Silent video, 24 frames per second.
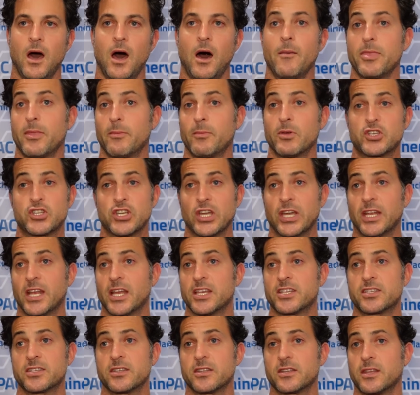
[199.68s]
Um, the machine
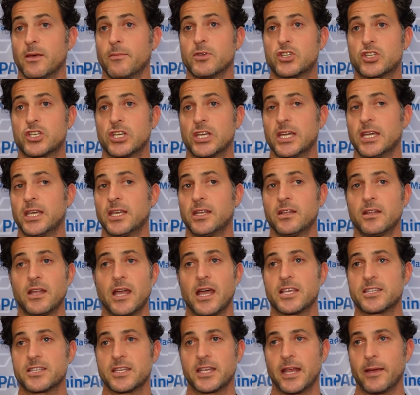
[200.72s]
has the machine
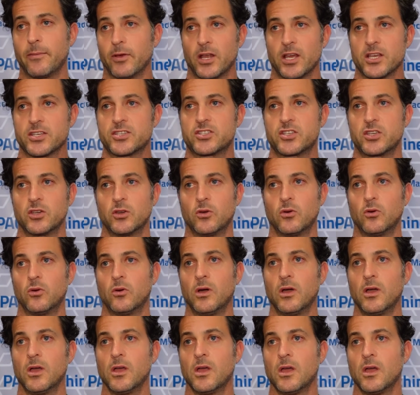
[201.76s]
has enabled us to